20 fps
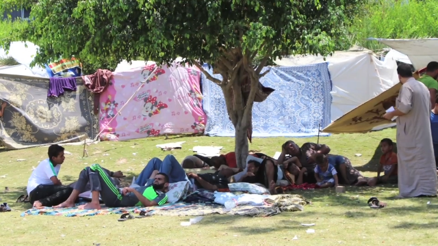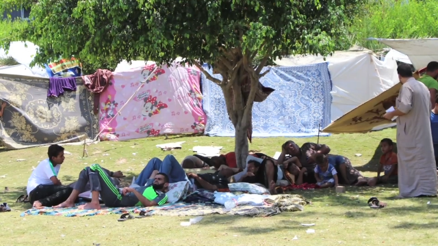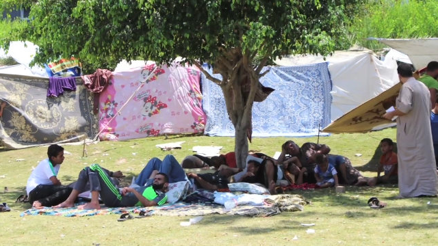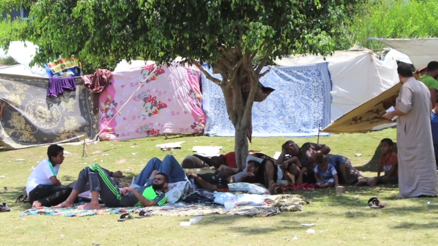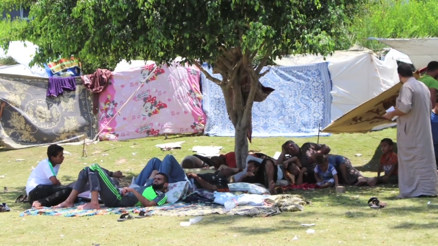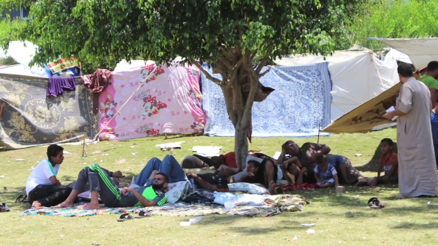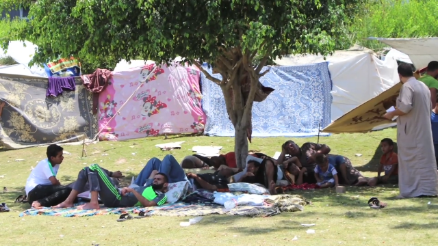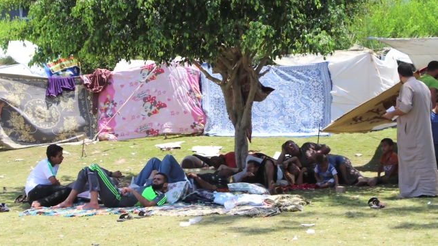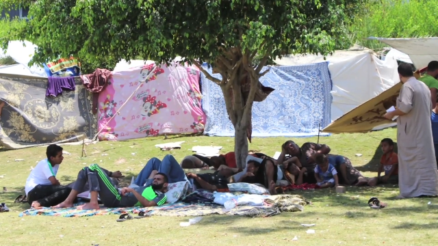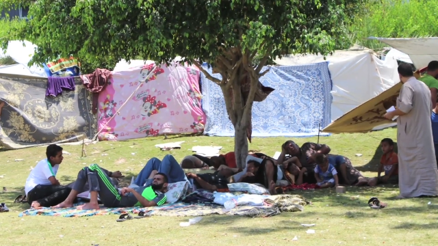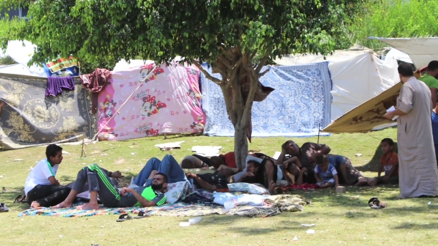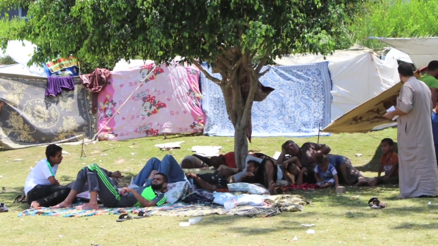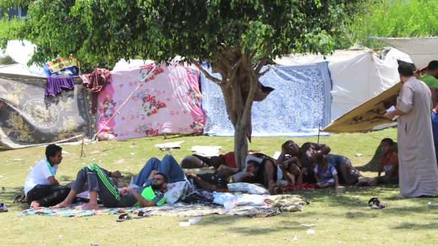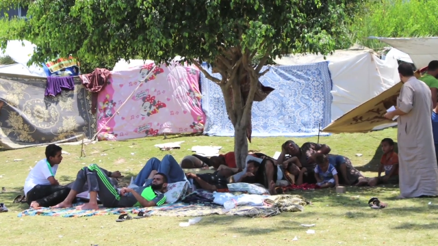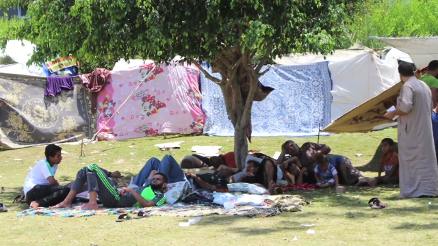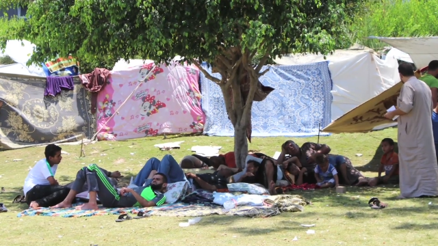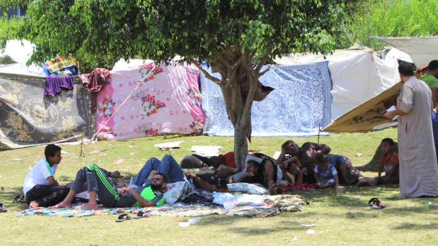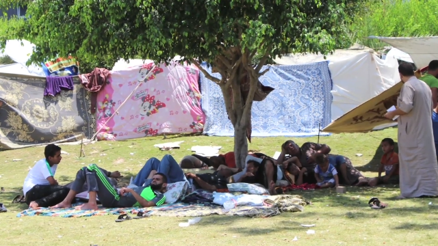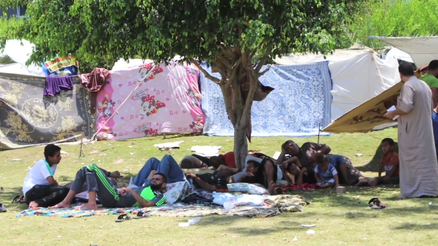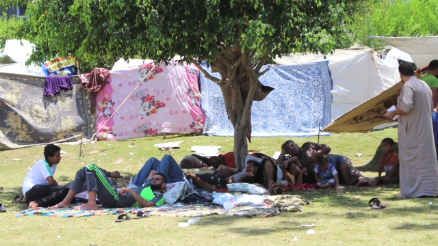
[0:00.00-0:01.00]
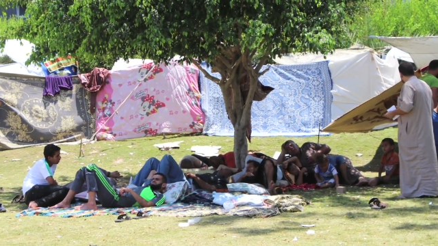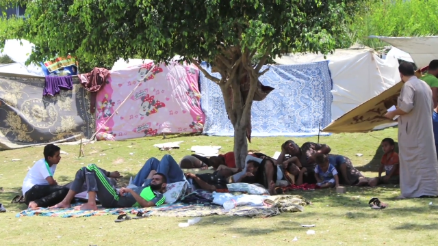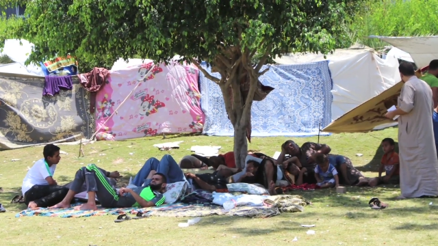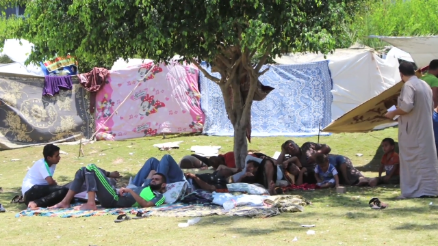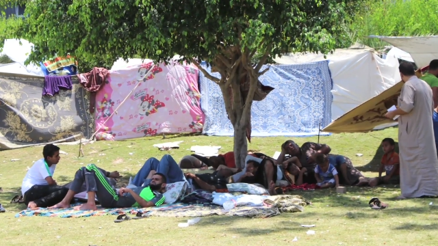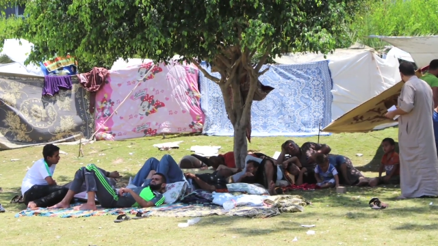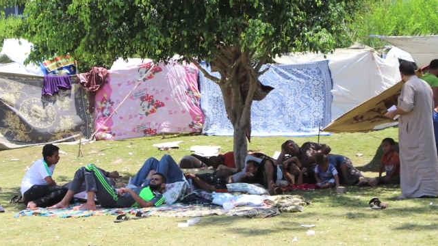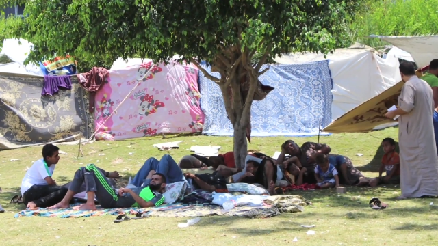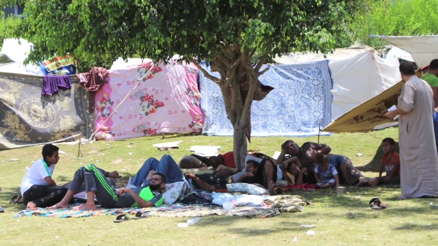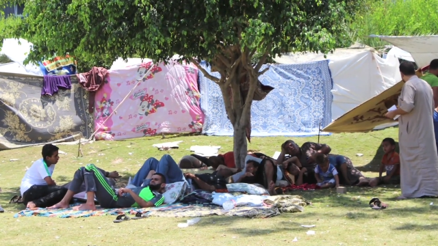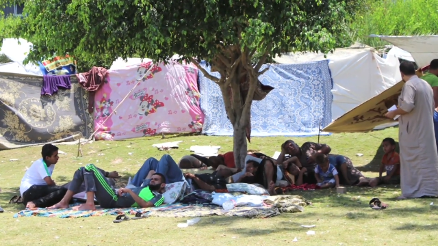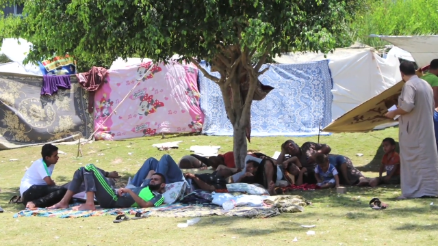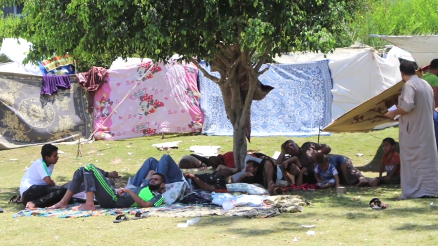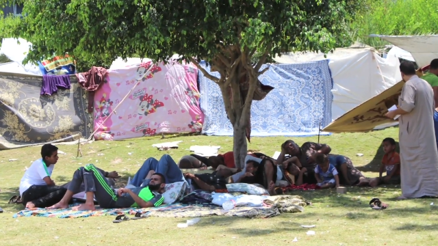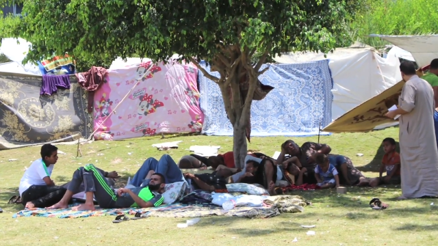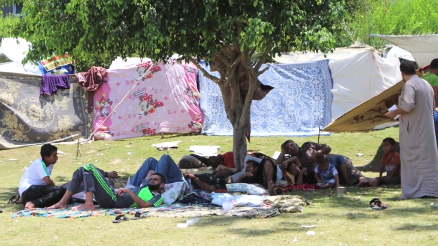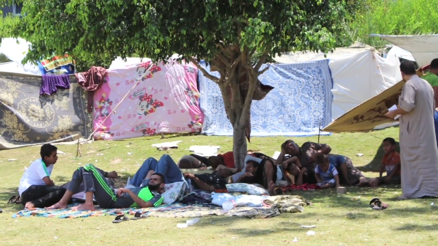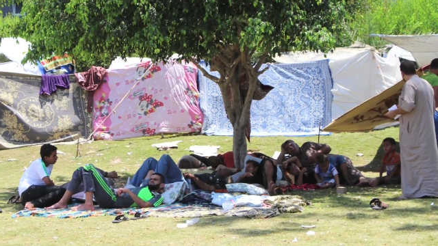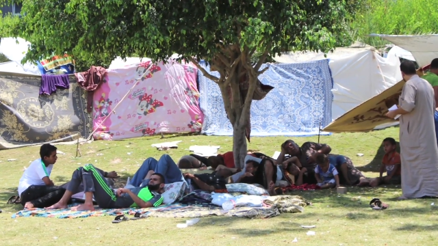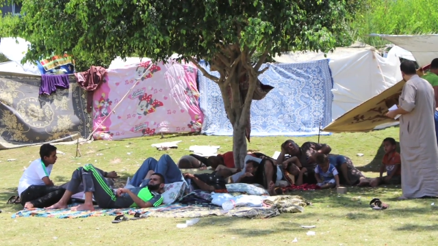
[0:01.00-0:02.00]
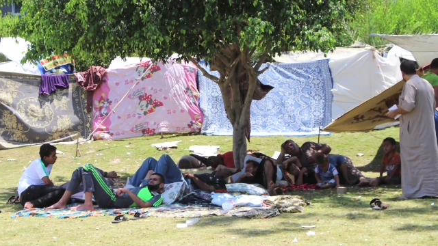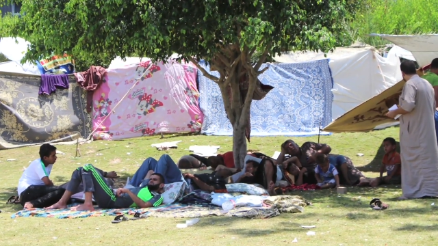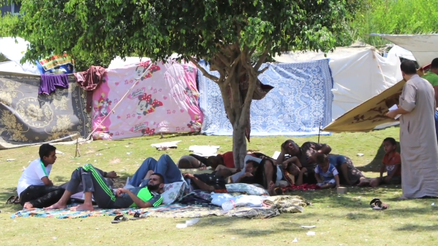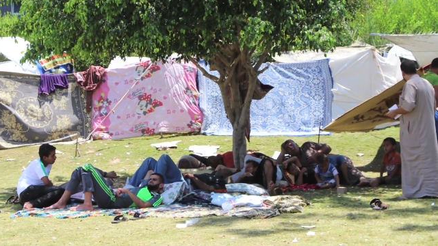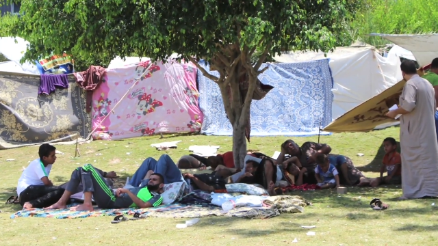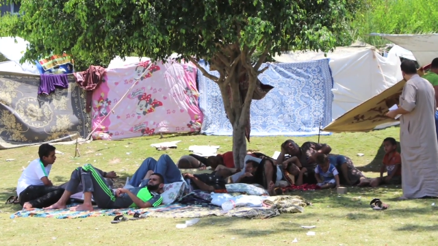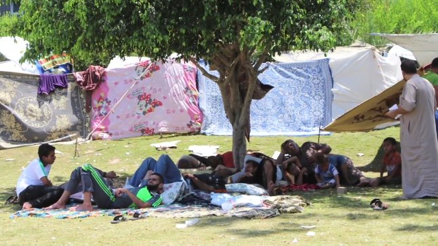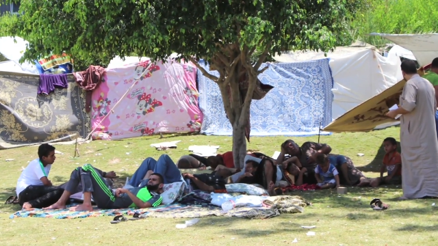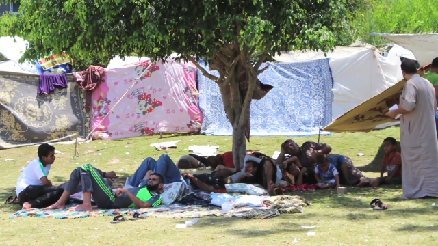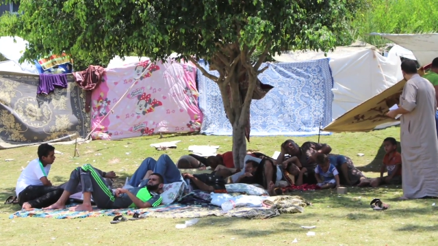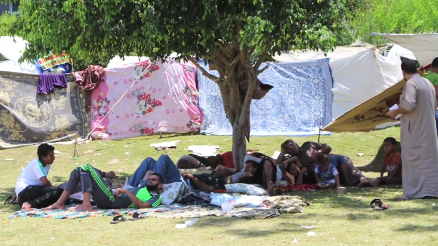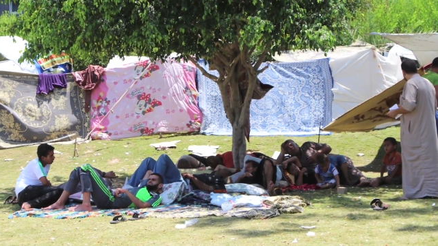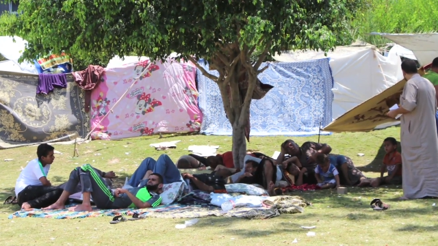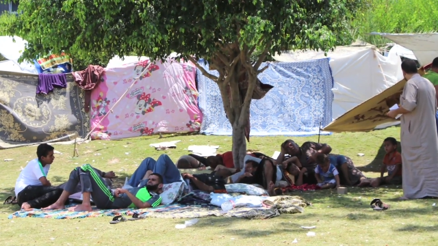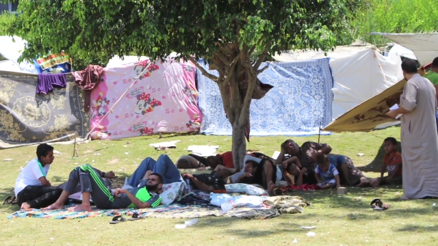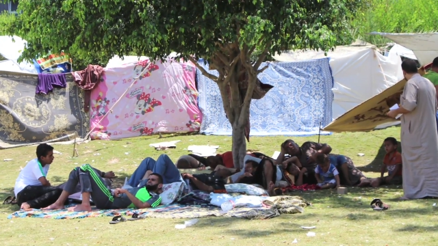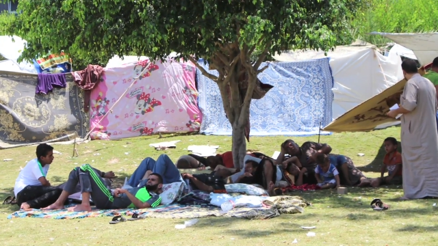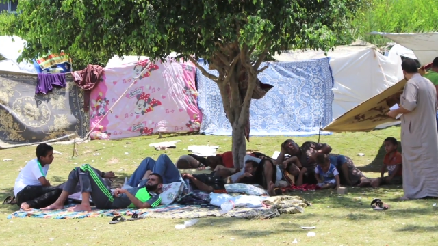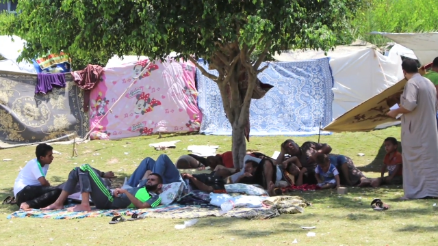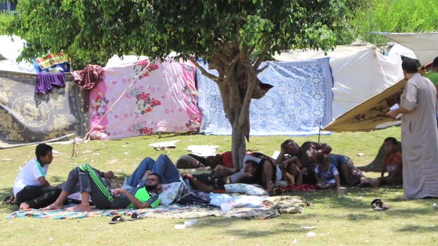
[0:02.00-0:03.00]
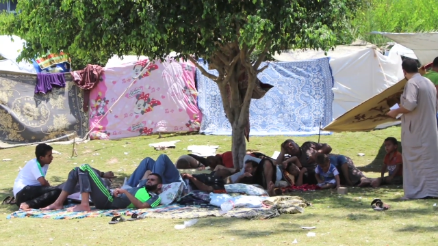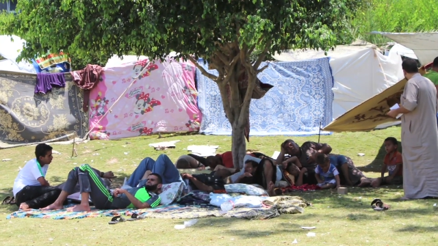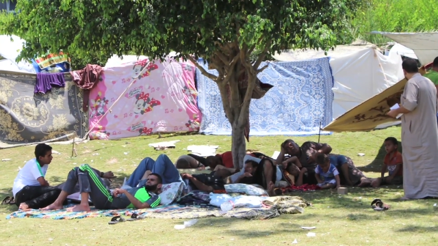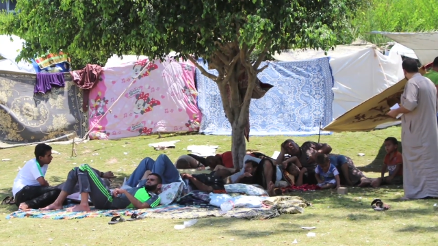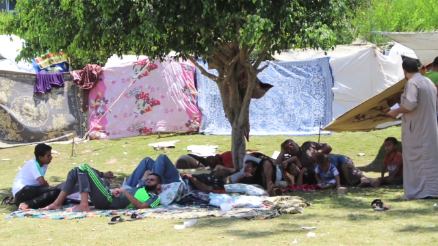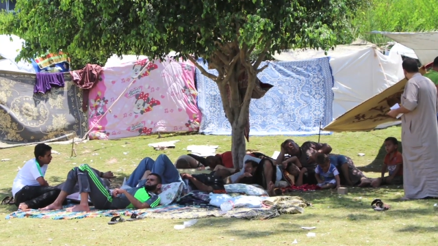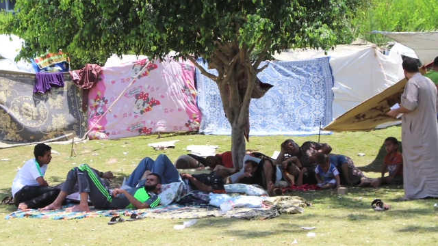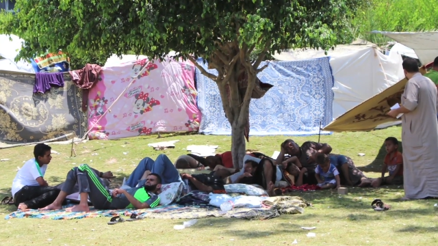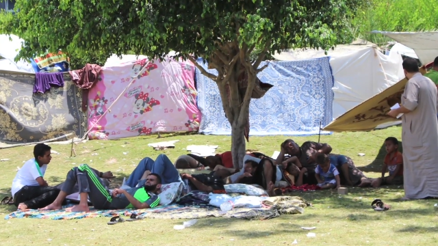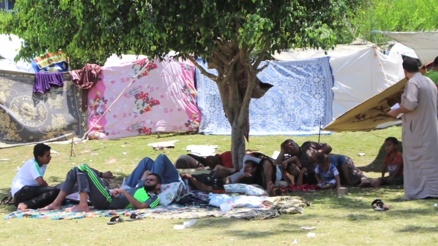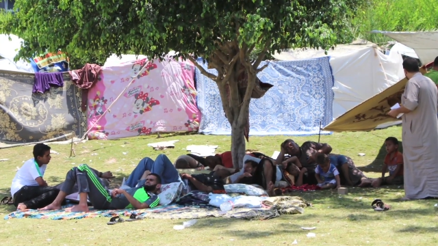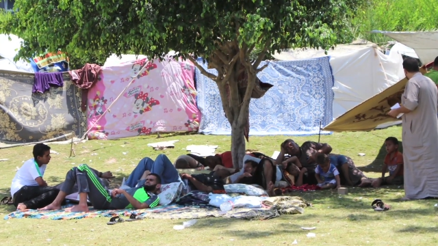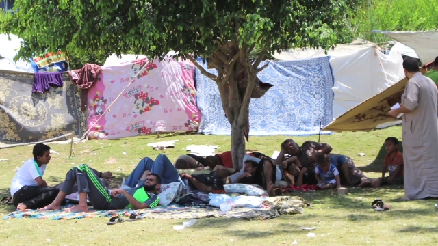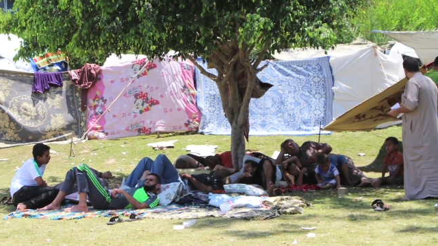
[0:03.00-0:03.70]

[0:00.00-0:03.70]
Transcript: Nobody's mouth can be seen.